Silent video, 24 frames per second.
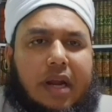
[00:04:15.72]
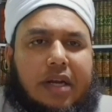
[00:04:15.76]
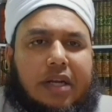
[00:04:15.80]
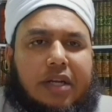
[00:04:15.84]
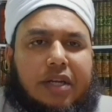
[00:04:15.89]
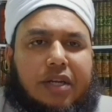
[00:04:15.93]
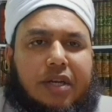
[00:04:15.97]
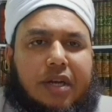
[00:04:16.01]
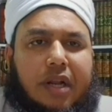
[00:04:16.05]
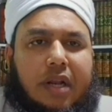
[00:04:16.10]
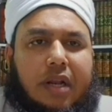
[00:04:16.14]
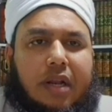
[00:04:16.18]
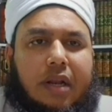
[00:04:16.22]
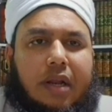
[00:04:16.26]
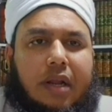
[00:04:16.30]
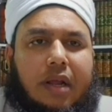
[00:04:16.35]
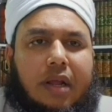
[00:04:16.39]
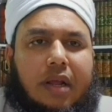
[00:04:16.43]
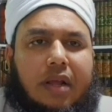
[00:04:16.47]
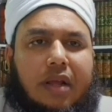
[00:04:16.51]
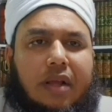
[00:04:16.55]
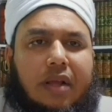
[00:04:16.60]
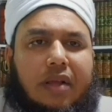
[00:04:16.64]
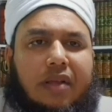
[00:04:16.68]
additional
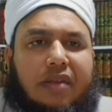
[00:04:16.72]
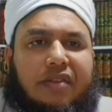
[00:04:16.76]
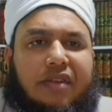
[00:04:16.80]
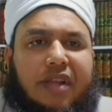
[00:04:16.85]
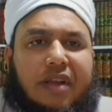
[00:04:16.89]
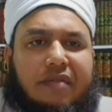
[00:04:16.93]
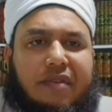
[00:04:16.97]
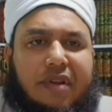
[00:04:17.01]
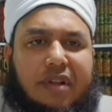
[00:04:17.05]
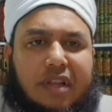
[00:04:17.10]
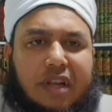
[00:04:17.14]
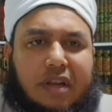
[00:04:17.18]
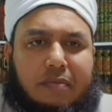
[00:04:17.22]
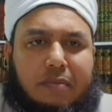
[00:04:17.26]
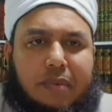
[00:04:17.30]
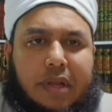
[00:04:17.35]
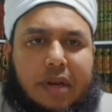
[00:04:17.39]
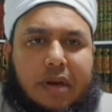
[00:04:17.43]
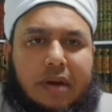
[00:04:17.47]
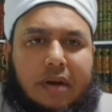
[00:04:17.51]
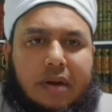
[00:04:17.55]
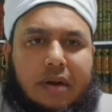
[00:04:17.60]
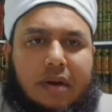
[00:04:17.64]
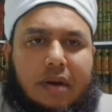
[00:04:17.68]
7
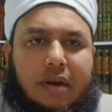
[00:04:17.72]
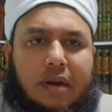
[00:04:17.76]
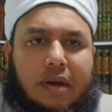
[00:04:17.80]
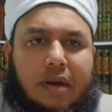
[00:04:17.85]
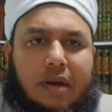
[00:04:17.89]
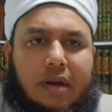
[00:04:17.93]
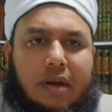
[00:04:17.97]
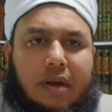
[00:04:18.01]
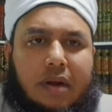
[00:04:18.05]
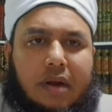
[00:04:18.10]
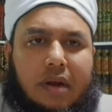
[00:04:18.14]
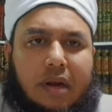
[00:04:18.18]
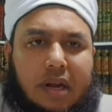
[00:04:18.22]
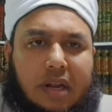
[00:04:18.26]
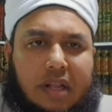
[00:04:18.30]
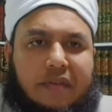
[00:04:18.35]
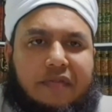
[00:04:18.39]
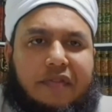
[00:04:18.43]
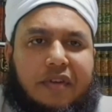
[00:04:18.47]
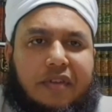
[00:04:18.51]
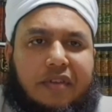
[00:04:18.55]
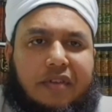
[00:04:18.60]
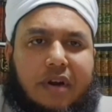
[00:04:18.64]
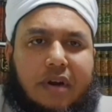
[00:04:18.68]
takbir
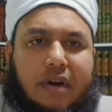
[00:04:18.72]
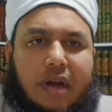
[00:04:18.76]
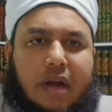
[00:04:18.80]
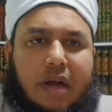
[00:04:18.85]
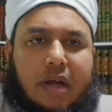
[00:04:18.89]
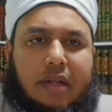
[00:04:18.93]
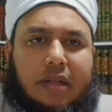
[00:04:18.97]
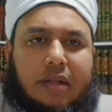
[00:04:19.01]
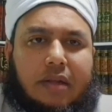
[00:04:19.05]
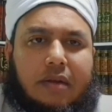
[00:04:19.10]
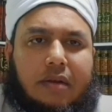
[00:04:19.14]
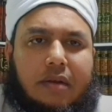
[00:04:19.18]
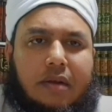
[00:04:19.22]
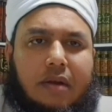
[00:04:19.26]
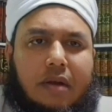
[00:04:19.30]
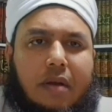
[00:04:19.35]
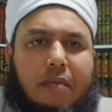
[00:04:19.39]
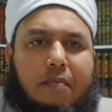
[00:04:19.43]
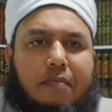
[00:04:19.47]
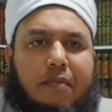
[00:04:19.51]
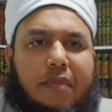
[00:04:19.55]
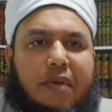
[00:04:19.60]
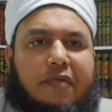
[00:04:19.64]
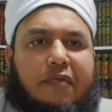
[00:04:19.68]
in the first rak'at
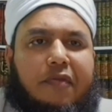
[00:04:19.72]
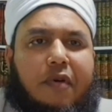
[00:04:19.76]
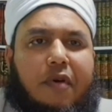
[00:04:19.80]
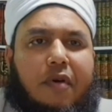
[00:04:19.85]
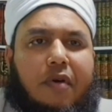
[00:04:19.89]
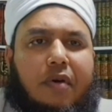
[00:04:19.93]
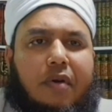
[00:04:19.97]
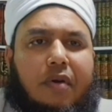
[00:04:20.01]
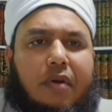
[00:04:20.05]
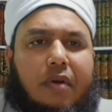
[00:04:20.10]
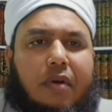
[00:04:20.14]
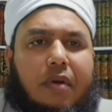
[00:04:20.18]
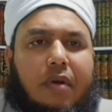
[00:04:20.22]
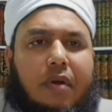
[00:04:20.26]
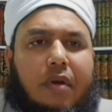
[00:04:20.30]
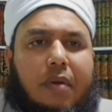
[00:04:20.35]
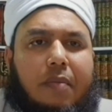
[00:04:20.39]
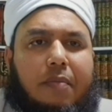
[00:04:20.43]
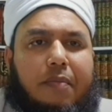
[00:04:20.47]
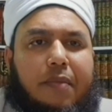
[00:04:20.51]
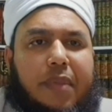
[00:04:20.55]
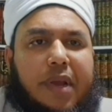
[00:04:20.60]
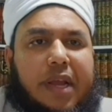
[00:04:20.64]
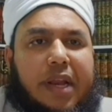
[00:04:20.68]
before
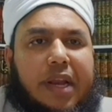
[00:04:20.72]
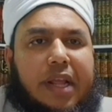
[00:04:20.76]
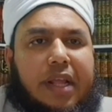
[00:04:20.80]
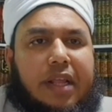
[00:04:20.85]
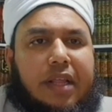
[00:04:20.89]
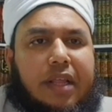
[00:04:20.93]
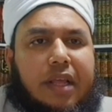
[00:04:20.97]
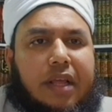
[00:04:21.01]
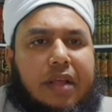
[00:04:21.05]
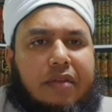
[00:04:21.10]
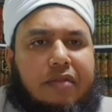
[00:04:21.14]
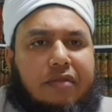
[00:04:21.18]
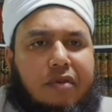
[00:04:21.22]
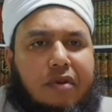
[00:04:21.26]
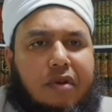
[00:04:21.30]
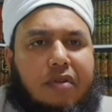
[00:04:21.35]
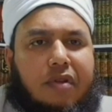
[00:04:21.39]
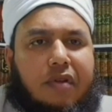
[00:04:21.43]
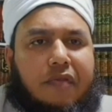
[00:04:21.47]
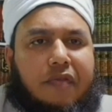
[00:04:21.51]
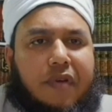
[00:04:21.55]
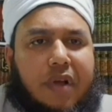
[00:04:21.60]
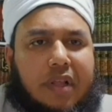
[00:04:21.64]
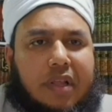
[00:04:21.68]
beginning the
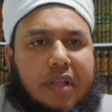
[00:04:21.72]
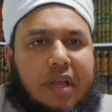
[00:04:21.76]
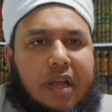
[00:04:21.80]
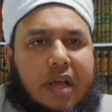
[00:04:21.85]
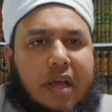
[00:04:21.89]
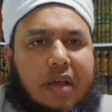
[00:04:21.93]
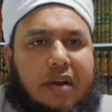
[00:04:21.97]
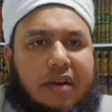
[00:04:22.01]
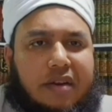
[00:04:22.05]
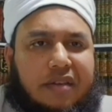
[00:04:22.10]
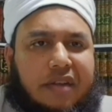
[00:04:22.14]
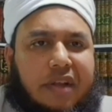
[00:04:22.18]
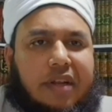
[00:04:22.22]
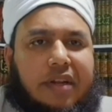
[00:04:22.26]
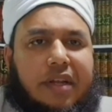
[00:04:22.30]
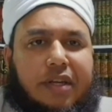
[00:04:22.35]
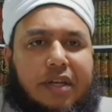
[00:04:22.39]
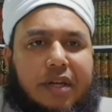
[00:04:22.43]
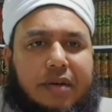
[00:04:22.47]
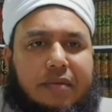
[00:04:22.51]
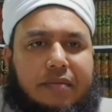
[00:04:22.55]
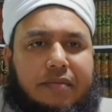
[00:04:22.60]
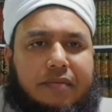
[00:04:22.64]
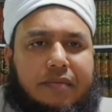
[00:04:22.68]
Suratul Fatiha
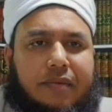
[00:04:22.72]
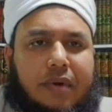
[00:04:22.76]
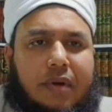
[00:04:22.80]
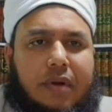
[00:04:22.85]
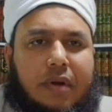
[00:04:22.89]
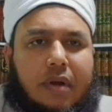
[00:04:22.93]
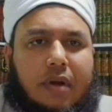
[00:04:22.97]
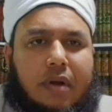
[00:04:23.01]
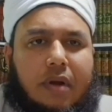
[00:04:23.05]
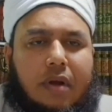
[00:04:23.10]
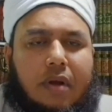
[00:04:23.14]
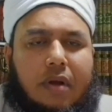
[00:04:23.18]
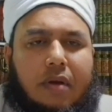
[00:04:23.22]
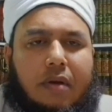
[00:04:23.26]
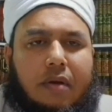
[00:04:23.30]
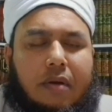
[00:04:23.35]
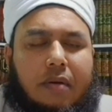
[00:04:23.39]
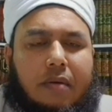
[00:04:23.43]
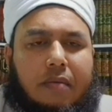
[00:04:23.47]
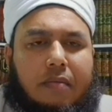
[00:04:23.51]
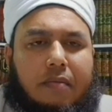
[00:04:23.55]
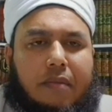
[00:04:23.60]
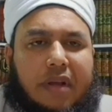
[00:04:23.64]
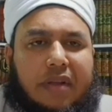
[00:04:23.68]
recitation
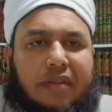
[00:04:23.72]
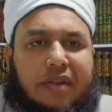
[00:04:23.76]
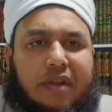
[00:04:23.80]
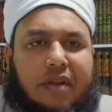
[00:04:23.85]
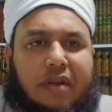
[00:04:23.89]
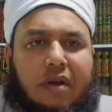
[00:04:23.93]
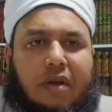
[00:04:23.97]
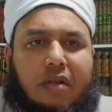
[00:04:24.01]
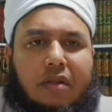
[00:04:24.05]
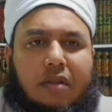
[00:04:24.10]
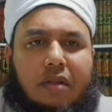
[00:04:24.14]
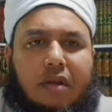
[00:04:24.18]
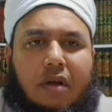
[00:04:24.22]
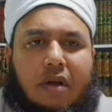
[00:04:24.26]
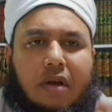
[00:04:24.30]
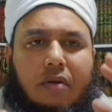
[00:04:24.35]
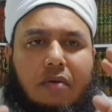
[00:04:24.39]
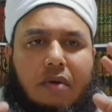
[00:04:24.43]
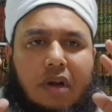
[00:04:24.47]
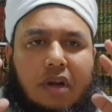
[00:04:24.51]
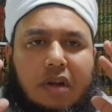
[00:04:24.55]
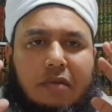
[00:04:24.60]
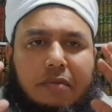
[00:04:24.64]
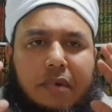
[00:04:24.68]
by saying
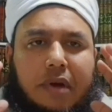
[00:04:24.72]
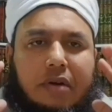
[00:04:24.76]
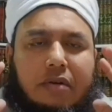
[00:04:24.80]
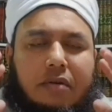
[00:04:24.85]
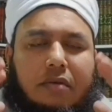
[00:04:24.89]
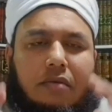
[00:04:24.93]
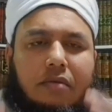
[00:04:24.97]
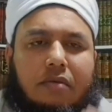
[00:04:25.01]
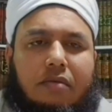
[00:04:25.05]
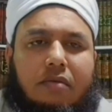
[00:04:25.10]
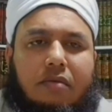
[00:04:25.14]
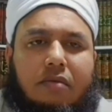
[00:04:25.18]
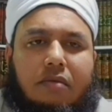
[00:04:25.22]
Allahu Akbar,